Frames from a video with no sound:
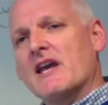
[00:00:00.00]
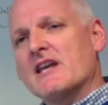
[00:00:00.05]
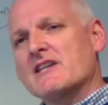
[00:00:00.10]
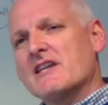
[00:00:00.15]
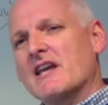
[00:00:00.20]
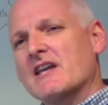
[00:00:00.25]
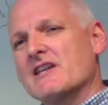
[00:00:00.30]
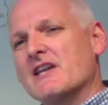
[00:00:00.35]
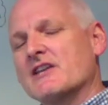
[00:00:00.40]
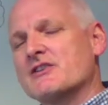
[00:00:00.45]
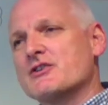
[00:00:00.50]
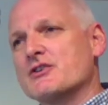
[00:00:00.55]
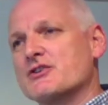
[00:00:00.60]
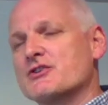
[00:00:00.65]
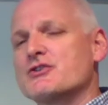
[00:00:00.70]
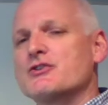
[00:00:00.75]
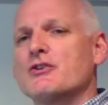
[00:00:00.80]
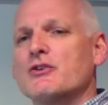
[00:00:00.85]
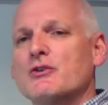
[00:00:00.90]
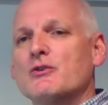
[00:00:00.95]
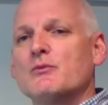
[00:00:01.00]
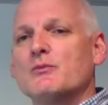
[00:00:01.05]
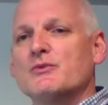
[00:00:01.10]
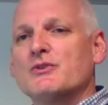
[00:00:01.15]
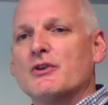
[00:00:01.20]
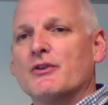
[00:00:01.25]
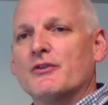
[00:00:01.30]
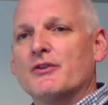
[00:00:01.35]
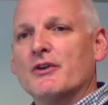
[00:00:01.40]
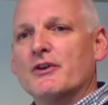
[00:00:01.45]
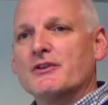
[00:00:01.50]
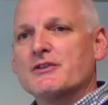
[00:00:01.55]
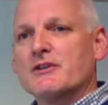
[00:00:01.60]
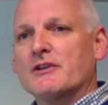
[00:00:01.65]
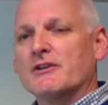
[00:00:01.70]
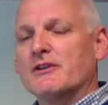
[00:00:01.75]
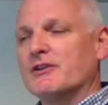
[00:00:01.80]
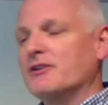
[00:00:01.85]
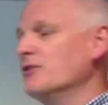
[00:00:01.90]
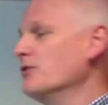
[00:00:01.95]
It's assumed that
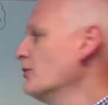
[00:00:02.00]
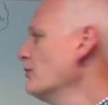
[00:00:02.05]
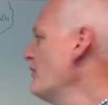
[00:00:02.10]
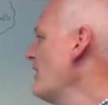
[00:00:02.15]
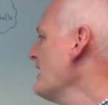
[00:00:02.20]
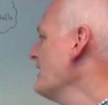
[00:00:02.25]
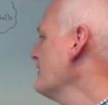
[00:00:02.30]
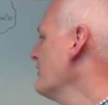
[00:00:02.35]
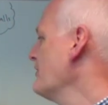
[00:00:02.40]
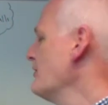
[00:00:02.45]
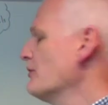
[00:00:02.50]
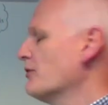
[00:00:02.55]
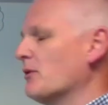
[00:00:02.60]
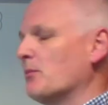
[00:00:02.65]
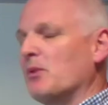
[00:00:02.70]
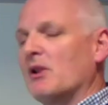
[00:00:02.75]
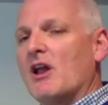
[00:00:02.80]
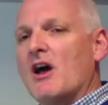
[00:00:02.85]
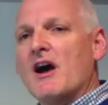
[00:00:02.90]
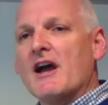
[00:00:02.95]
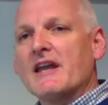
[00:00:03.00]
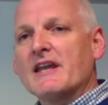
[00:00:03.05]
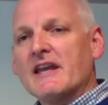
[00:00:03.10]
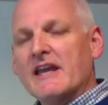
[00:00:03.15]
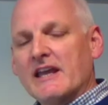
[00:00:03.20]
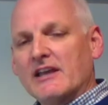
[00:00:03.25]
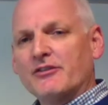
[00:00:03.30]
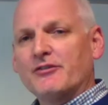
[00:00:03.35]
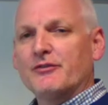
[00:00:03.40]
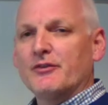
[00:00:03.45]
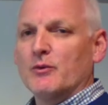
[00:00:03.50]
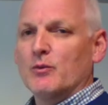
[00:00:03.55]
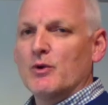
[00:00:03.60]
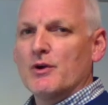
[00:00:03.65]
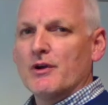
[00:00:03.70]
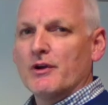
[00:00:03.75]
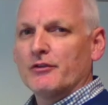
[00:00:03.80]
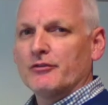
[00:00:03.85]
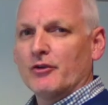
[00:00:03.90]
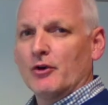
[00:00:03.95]
your rate that you're applying is for
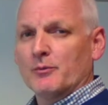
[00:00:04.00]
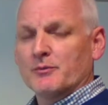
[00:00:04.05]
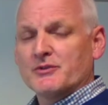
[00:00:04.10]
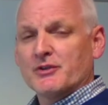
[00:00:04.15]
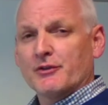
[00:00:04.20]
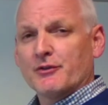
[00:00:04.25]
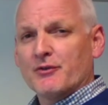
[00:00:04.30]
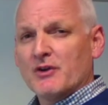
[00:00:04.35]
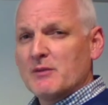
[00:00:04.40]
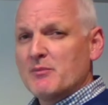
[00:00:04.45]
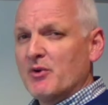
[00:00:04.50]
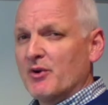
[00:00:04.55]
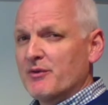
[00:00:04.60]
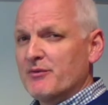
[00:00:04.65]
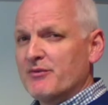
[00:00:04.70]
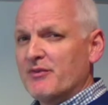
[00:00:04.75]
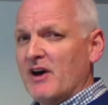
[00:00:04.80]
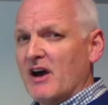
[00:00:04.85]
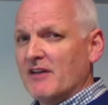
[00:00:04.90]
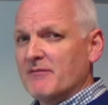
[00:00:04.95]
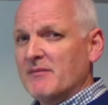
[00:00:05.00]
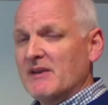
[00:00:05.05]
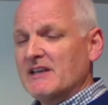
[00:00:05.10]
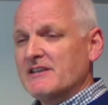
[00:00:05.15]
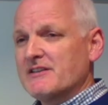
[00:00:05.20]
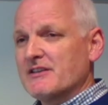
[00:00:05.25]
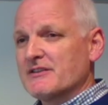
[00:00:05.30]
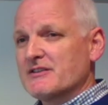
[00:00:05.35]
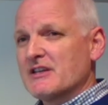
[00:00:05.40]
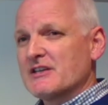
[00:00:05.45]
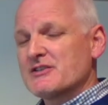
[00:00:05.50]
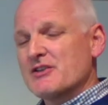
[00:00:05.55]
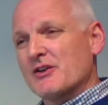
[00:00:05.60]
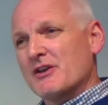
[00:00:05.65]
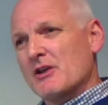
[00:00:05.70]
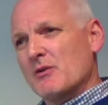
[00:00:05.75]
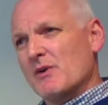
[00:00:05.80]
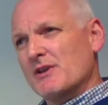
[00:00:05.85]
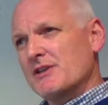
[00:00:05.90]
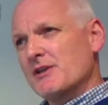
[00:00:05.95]
works up to 3.5 meters. It's
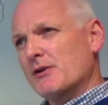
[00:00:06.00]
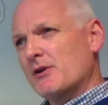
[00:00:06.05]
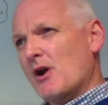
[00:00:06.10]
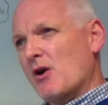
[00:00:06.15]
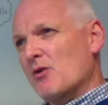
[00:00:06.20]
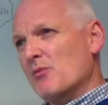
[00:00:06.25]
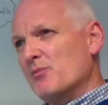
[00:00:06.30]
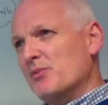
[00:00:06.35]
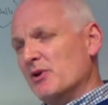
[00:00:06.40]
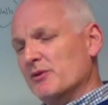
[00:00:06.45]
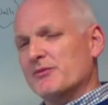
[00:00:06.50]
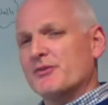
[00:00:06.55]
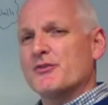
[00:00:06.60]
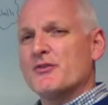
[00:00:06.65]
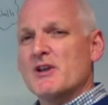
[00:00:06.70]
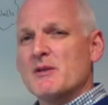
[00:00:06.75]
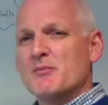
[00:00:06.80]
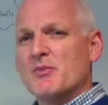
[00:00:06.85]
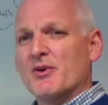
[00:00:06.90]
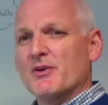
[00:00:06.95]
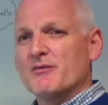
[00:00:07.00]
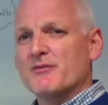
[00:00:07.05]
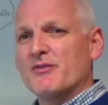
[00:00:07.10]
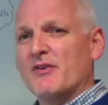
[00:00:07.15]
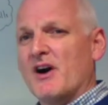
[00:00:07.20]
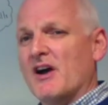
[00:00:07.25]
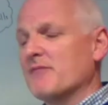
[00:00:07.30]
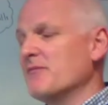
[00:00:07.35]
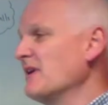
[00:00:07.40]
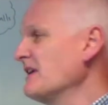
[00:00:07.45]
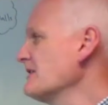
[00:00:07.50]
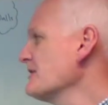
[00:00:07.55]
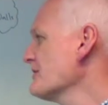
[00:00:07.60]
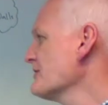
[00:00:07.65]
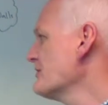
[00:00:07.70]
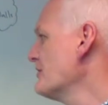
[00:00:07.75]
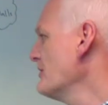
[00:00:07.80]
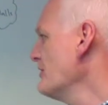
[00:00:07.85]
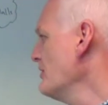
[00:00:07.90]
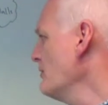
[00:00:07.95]
only when you go above 3.5
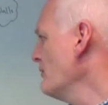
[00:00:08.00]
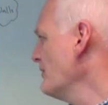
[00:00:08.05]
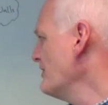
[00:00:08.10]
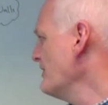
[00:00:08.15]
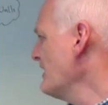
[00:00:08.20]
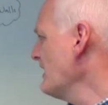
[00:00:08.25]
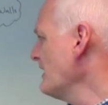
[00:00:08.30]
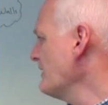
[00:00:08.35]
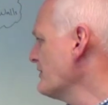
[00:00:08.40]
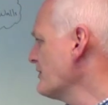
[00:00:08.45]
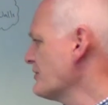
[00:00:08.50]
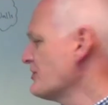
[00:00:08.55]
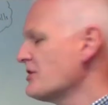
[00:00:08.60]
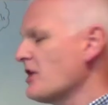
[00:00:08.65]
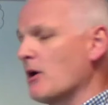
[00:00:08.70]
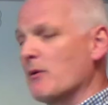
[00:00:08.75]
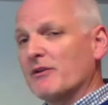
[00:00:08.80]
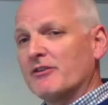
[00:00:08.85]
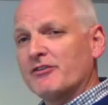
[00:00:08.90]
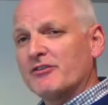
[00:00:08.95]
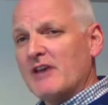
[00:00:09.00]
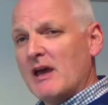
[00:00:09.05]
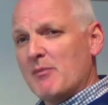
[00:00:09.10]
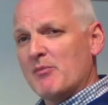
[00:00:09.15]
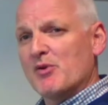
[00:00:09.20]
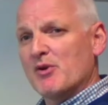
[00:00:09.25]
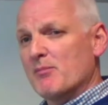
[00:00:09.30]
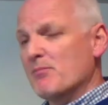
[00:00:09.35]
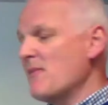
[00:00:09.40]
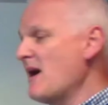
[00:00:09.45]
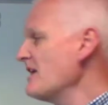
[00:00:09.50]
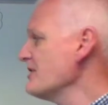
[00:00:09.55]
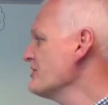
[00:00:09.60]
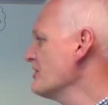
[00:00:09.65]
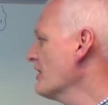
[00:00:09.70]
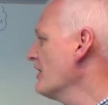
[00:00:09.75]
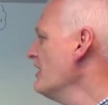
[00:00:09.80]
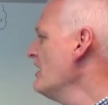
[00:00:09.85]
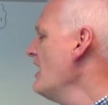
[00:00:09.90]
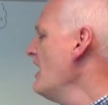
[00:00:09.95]
meters that you would need to show a separate
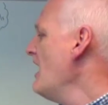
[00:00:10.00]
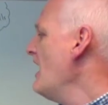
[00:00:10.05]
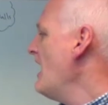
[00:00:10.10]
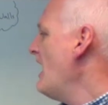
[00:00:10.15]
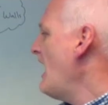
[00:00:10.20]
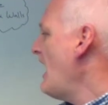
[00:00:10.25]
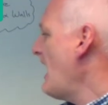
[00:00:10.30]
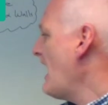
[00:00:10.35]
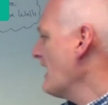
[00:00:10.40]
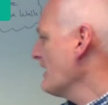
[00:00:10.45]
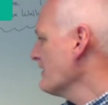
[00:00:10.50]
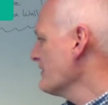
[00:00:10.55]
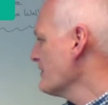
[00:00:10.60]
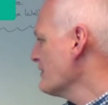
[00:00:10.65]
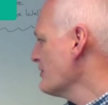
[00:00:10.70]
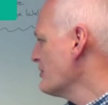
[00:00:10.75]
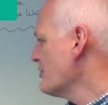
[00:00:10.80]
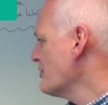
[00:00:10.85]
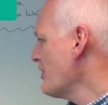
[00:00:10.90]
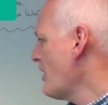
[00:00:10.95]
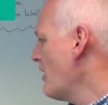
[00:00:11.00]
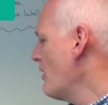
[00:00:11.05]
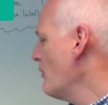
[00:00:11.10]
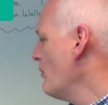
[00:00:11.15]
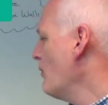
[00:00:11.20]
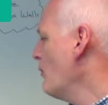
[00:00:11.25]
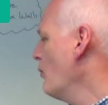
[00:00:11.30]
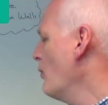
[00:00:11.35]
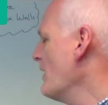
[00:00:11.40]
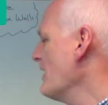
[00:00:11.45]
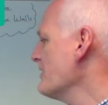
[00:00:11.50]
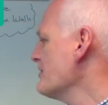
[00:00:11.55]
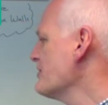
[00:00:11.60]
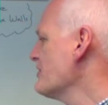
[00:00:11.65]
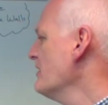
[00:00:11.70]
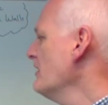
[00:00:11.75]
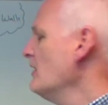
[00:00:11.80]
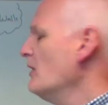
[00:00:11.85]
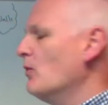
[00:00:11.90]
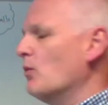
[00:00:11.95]
measure and show which
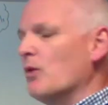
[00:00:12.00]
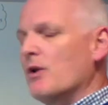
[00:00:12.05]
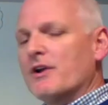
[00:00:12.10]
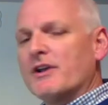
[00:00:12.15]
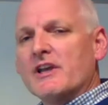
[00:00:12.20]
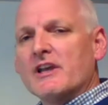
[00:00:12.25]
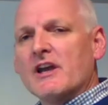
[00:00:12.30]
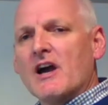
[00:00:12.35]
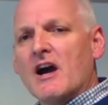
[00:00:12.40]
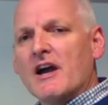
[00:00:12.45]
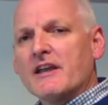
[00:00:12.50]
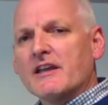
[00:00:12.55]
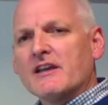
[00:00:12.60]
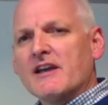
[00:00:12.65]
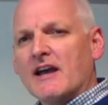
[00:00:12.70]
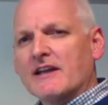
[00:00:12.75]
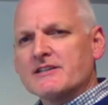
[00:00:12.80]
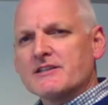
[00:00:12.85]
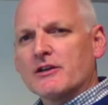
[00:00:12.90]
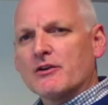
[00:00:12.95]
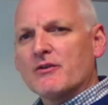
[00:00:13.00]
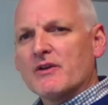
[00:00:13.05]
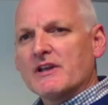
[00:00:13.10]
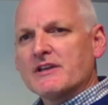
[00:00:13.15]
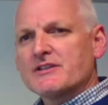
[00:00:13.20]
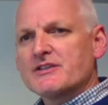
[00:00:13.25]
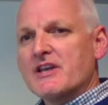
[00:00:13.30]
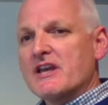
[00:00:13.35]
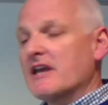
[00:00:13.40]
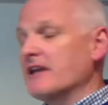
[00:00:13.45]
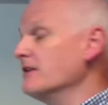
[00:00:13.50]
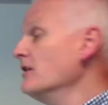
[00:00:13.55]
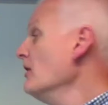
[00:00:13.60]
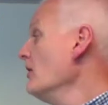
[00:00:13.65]
working height category it's in.